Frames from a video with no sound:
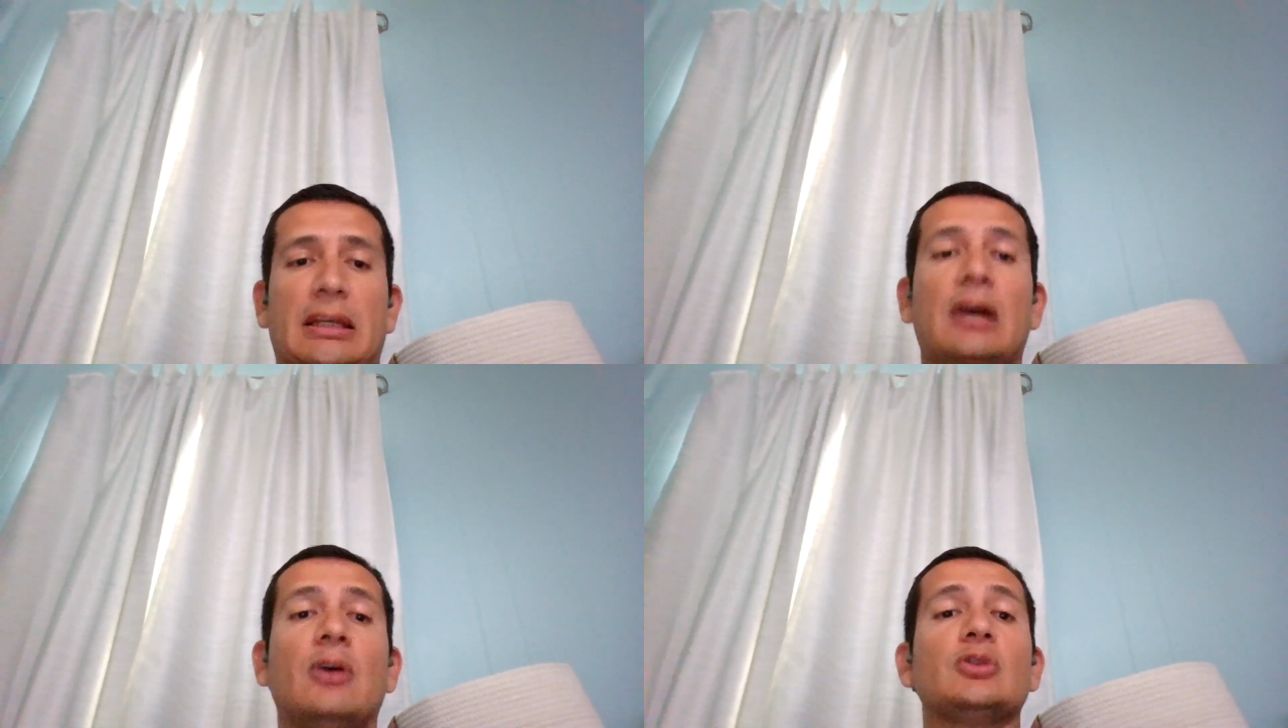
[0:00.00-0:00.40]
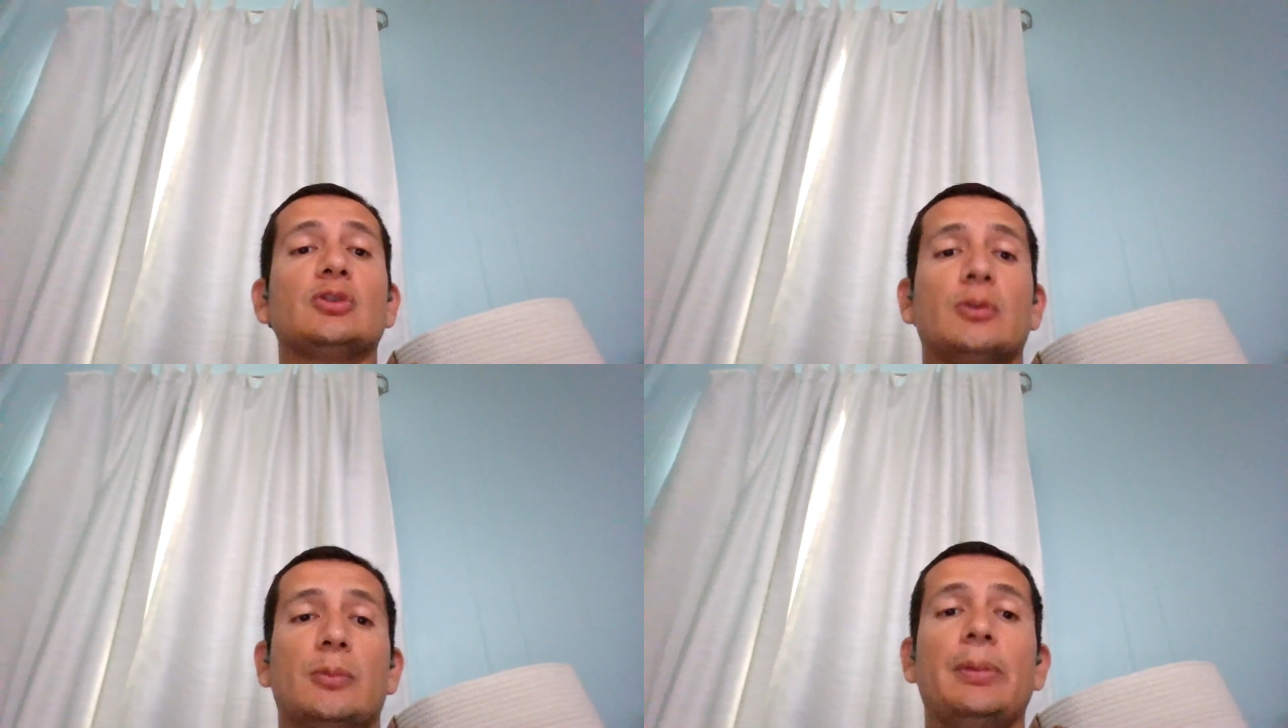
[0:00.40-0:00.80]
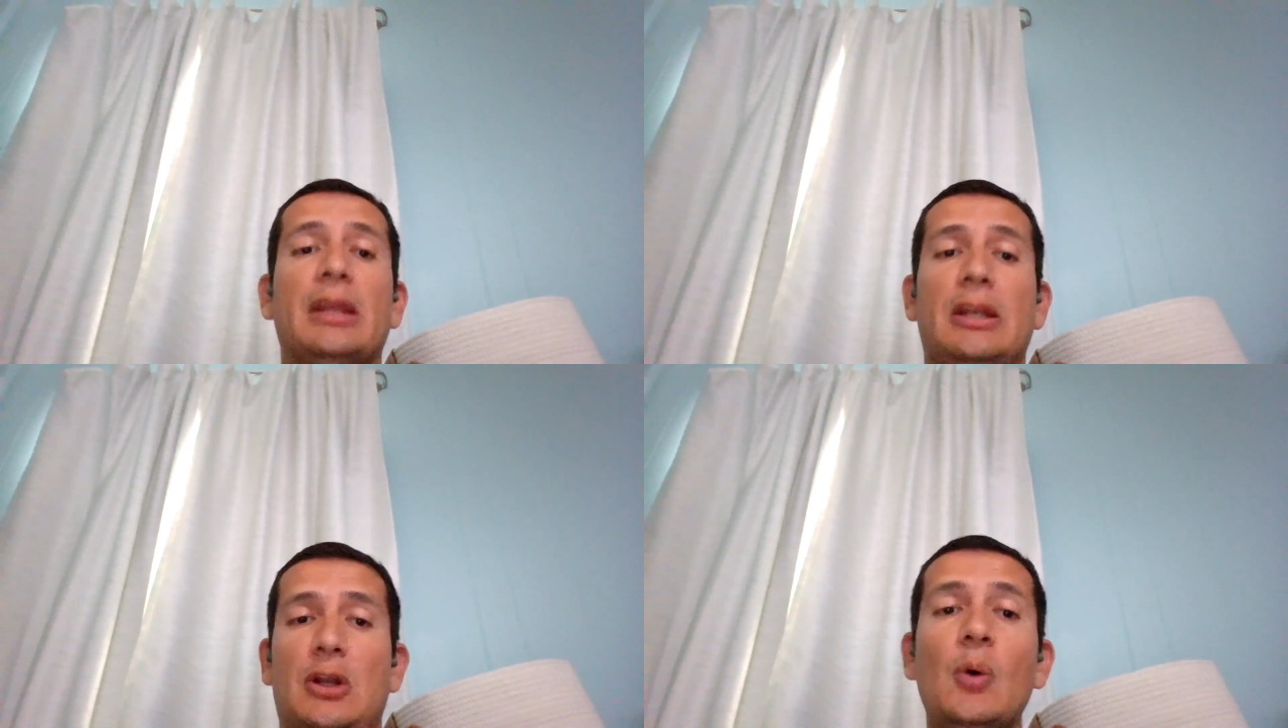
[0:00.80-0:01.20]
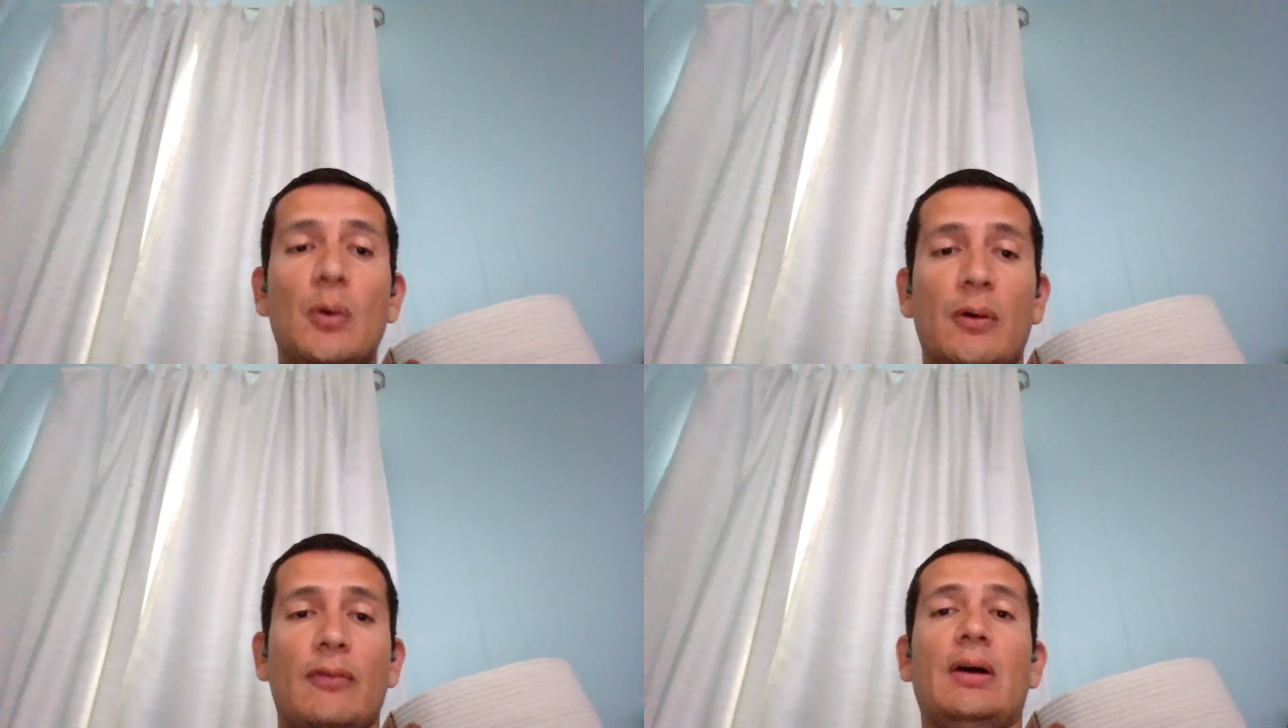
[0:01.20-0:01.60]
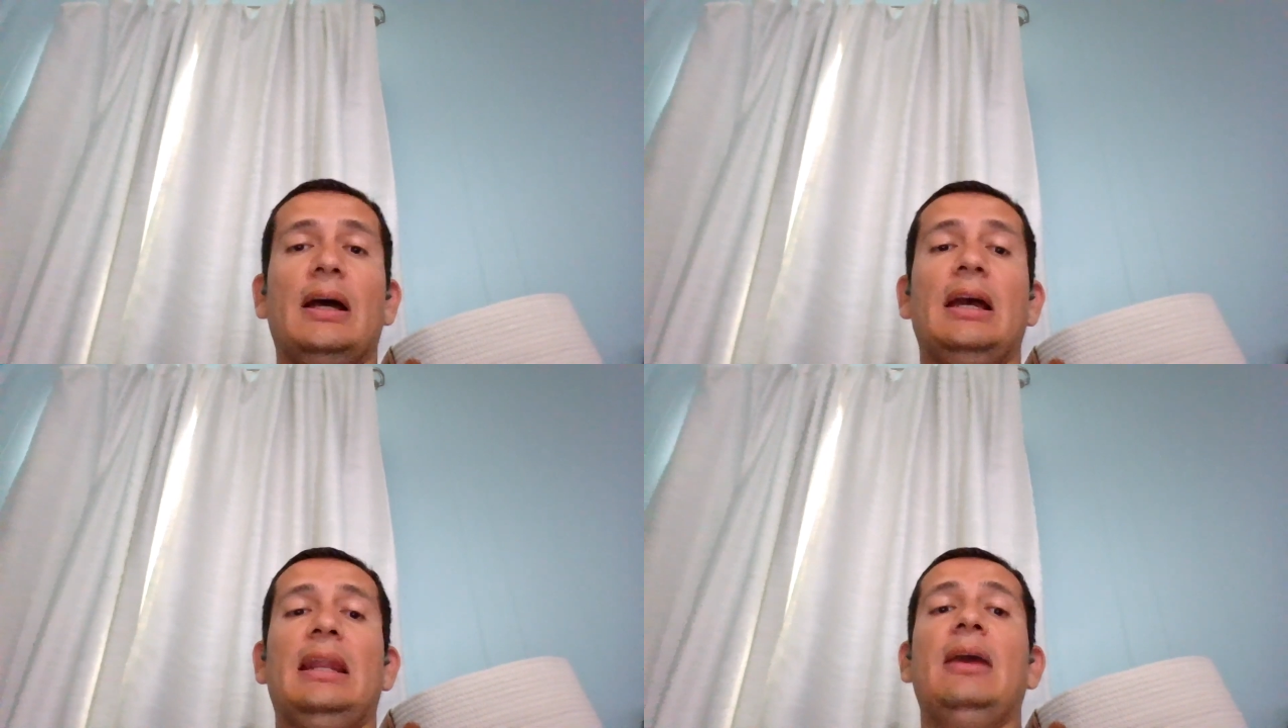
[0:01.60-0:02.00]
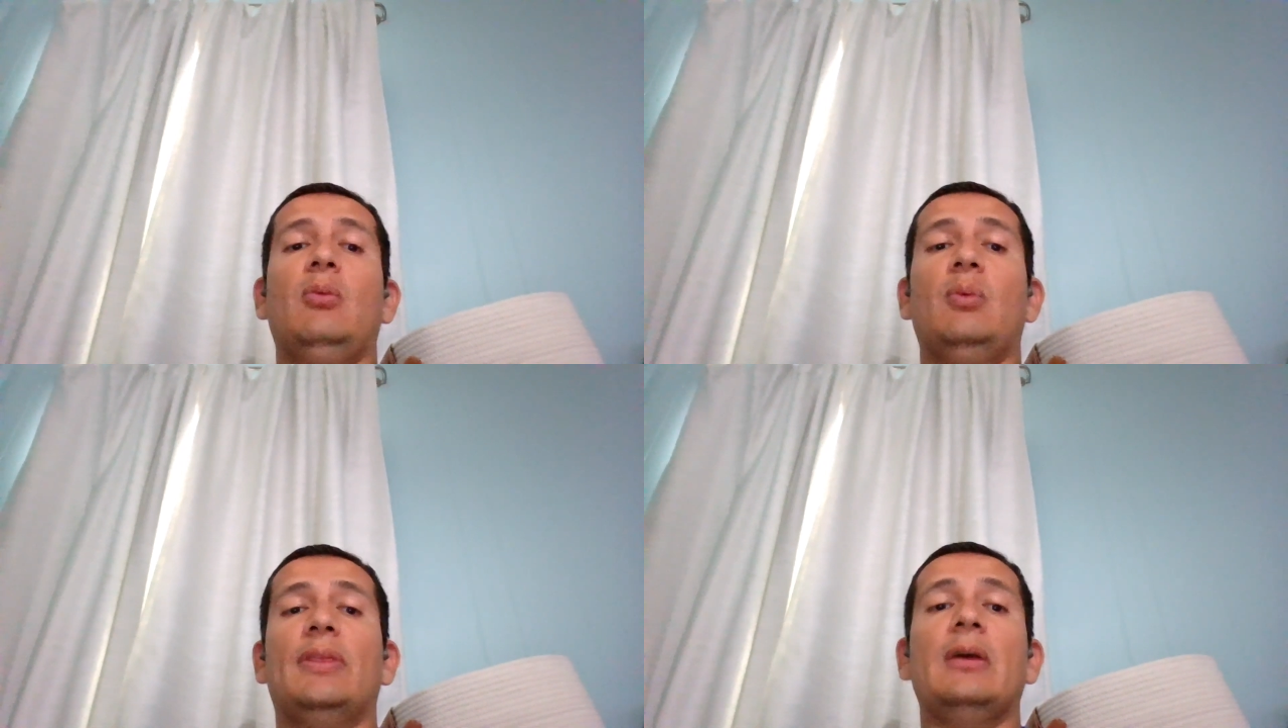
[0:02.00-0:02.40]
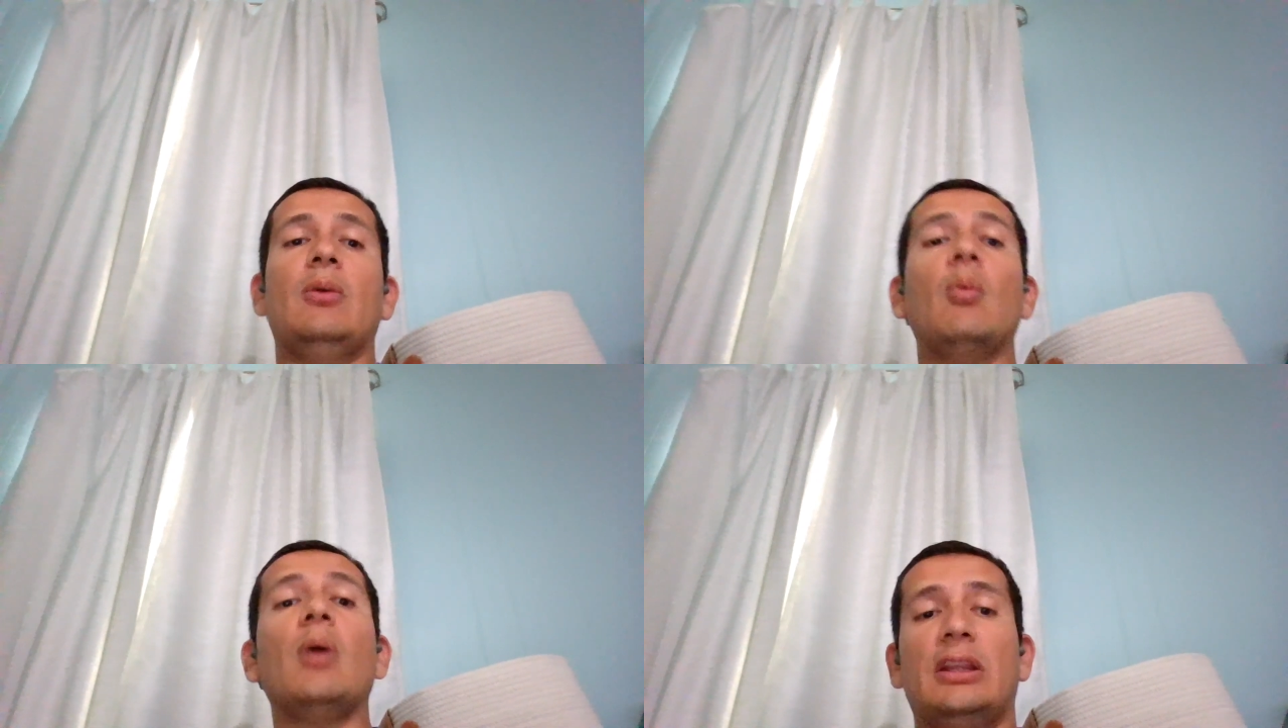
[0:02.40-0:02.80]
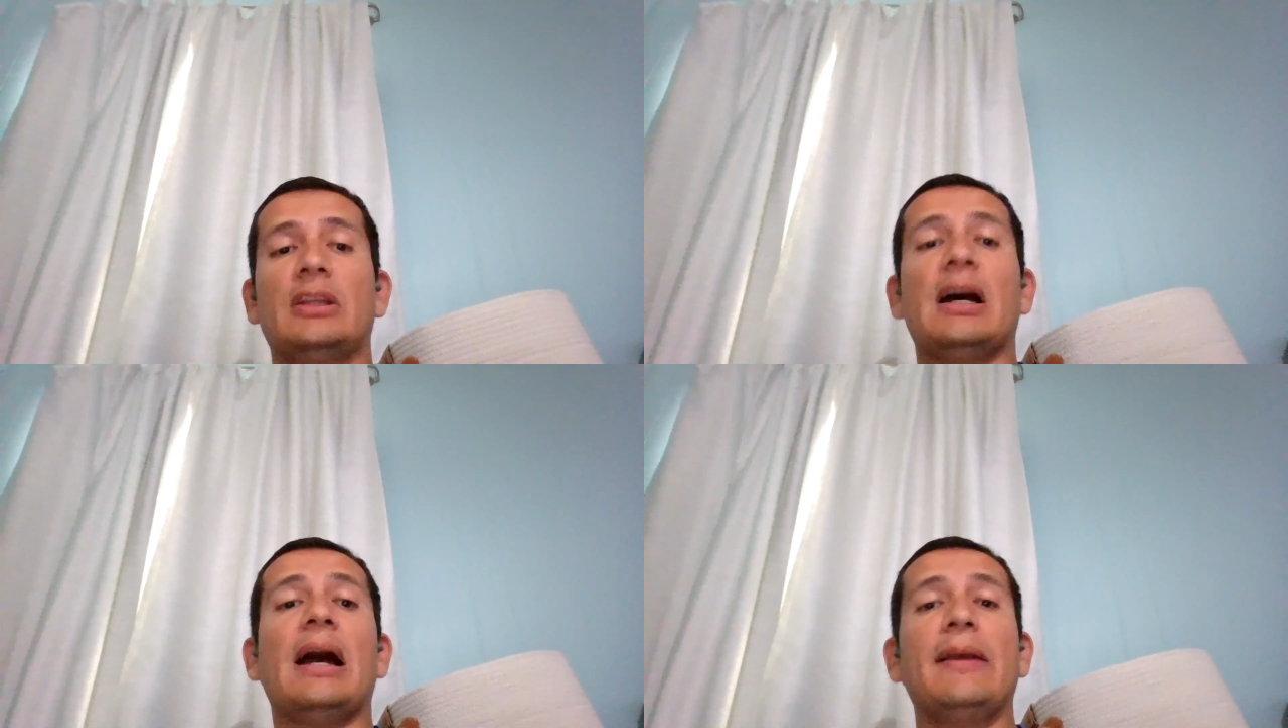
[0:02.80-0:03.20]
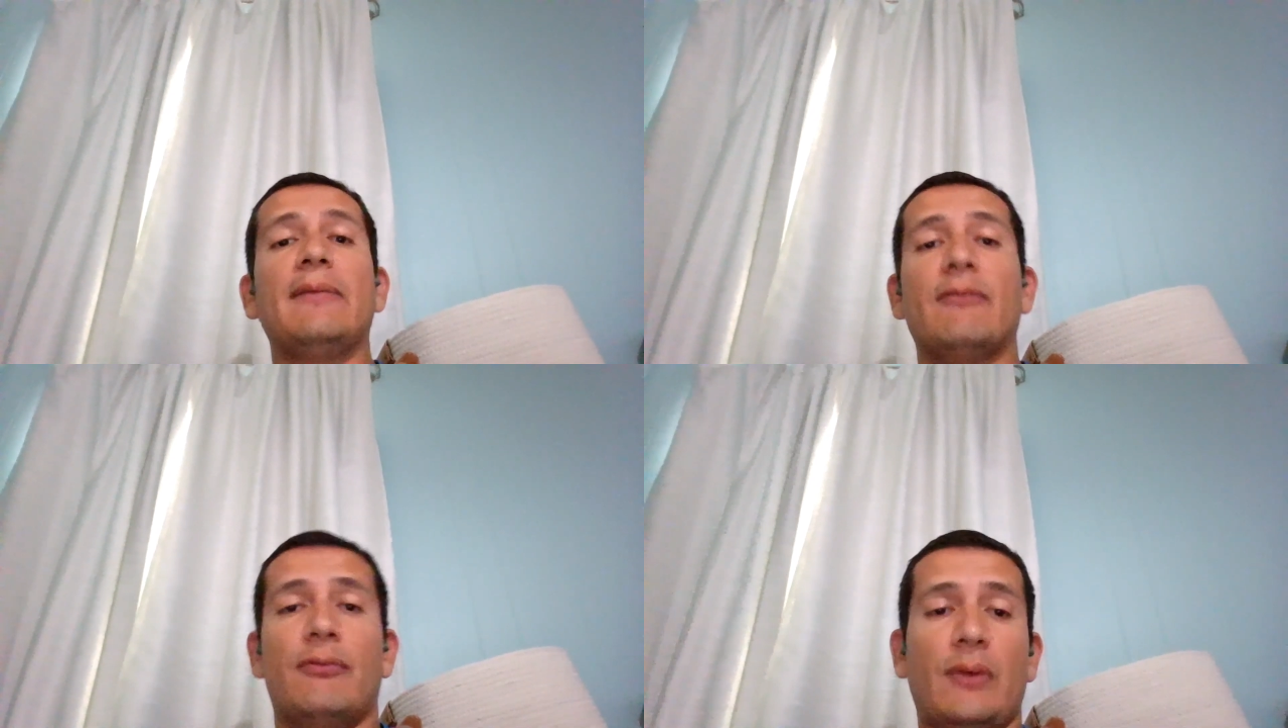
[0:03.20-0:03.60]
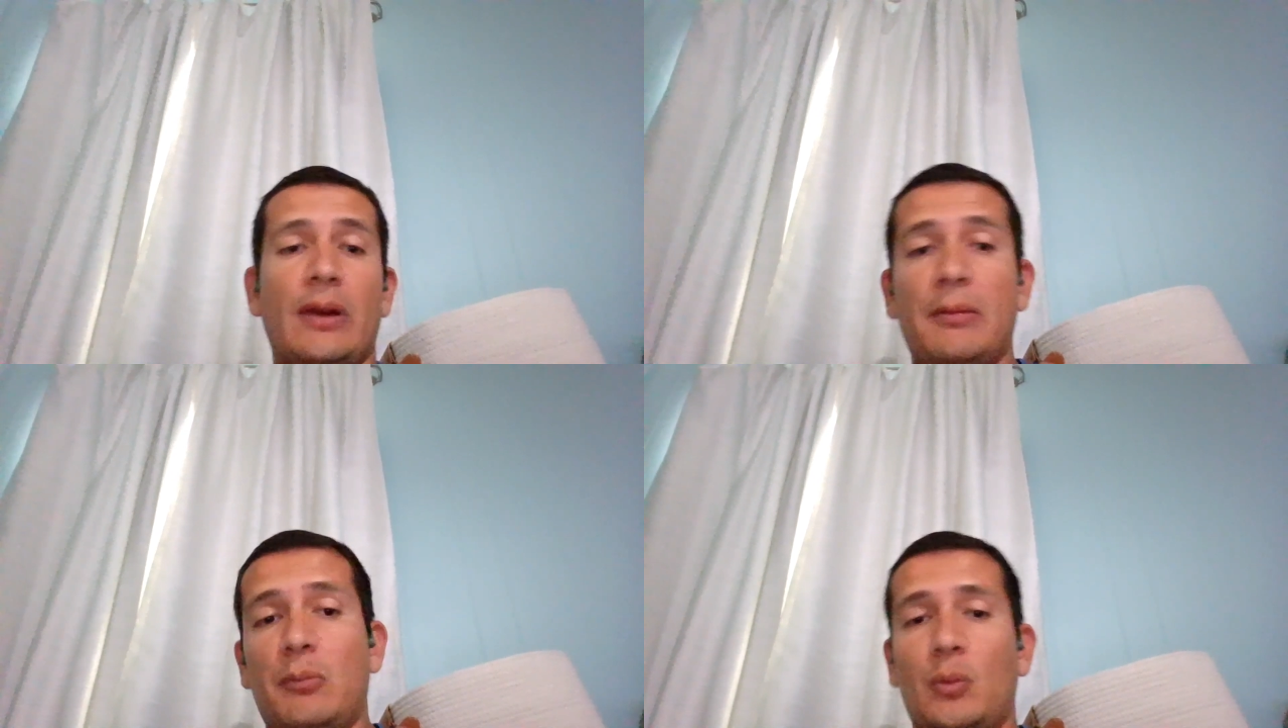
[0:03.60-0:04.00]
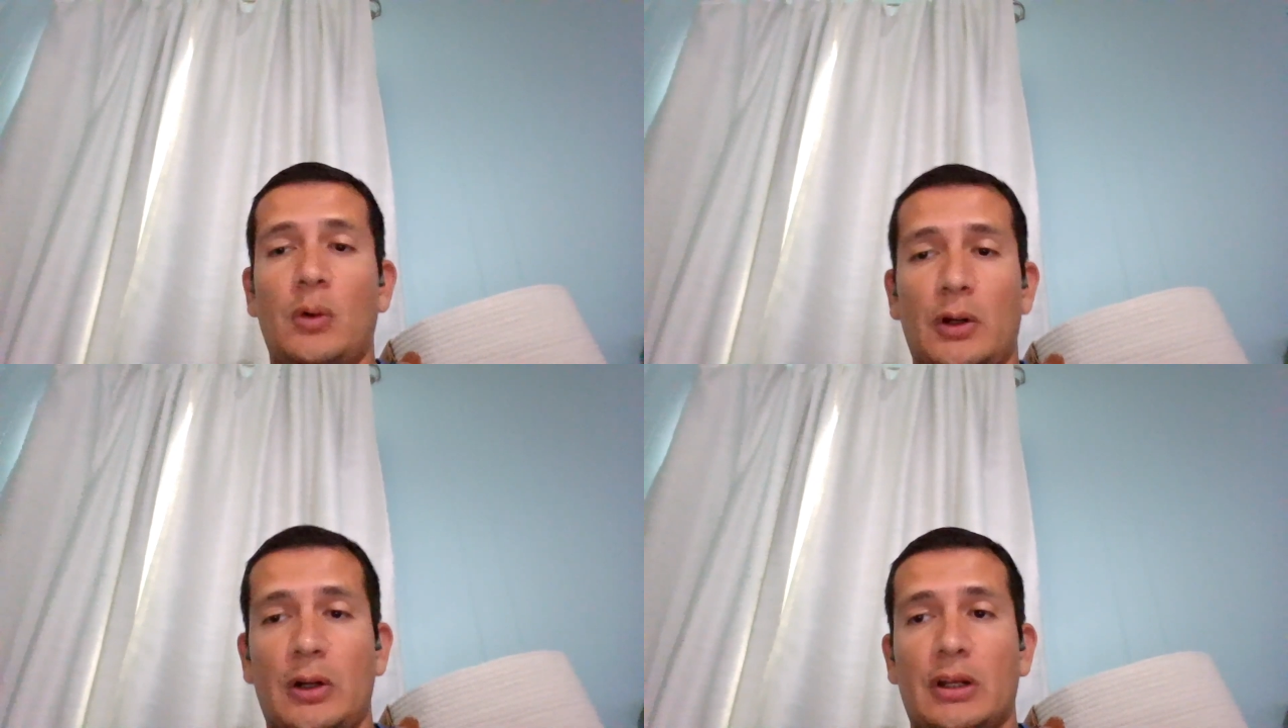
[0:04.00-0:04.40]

counselor be notified and within what time framework?